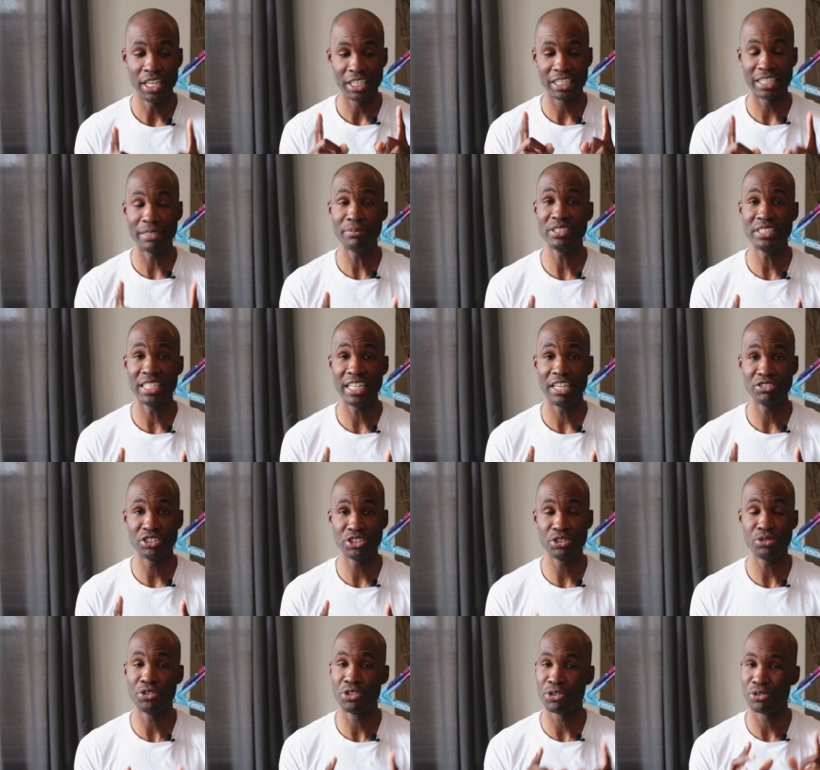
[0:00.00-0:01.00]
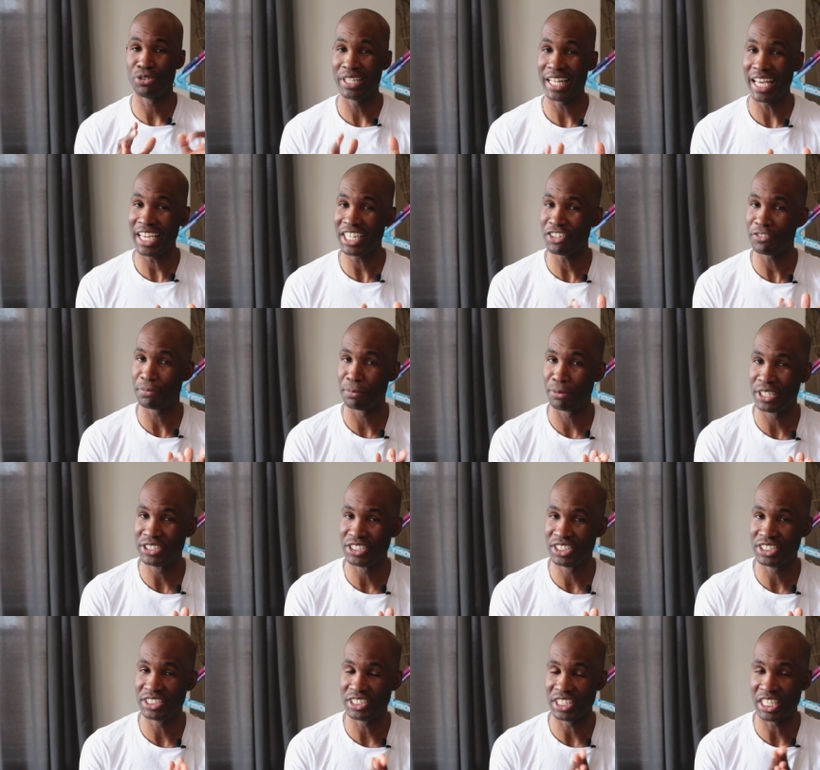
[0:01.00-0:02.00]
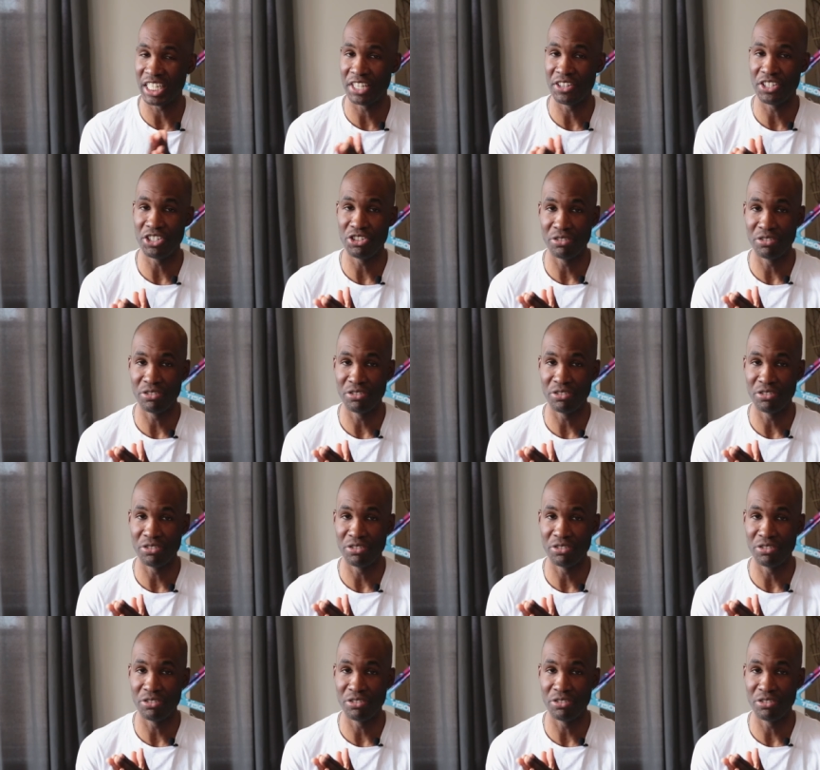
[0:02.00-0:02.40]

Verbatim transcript: comes down to their lack of presence in the